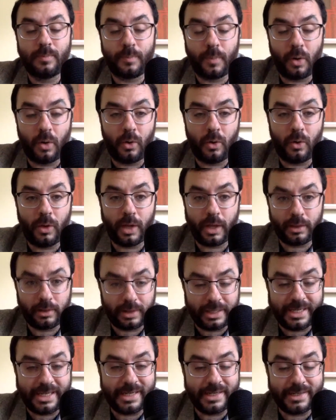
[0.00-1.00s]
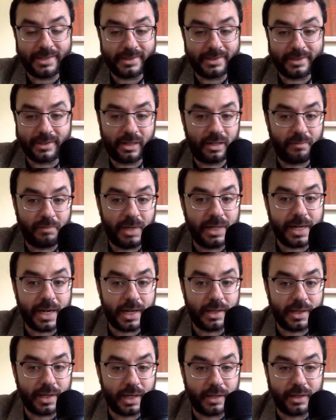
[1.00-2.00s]
poll lead didn't mean
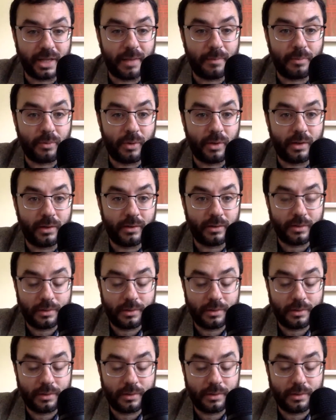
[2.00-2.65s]
anything at that point.